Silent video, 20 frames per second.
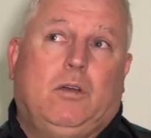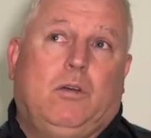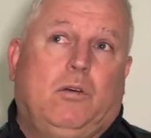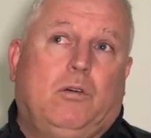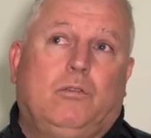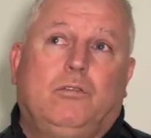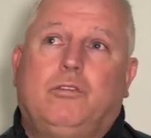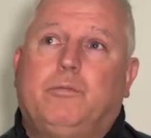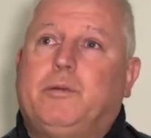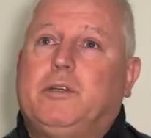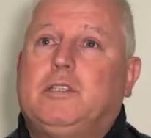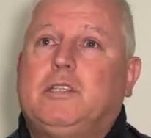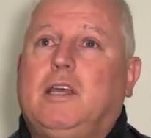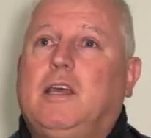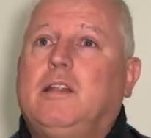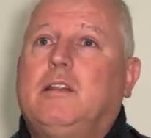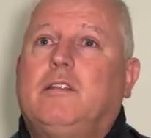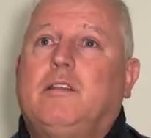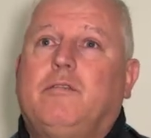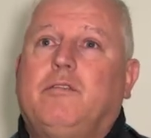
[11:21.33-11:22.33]

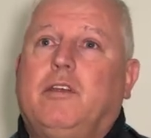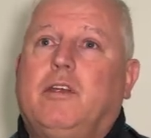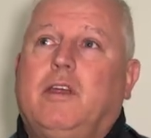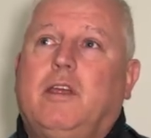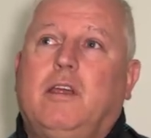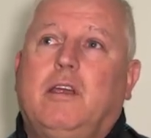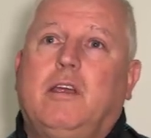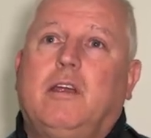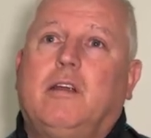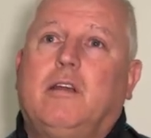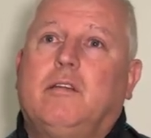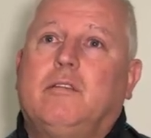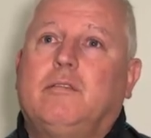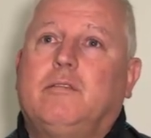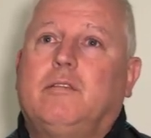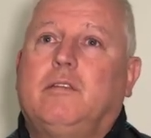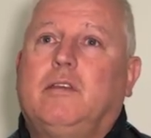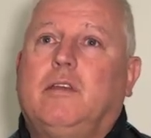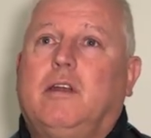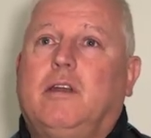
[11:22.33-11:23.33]
100%. If you're here,
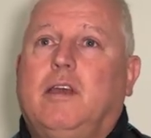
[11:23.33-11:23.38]
you're